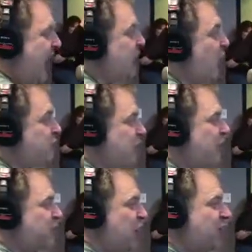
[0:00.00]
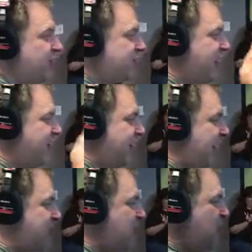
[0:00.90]
I know Duff though because our
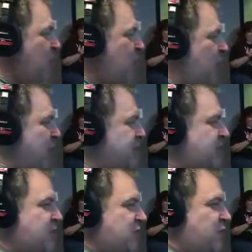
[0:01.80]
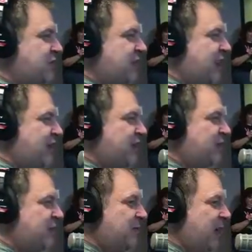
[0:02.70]
kid went to school together.
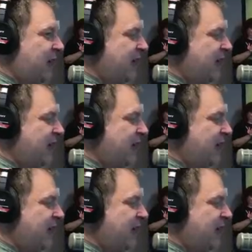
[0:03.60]
Our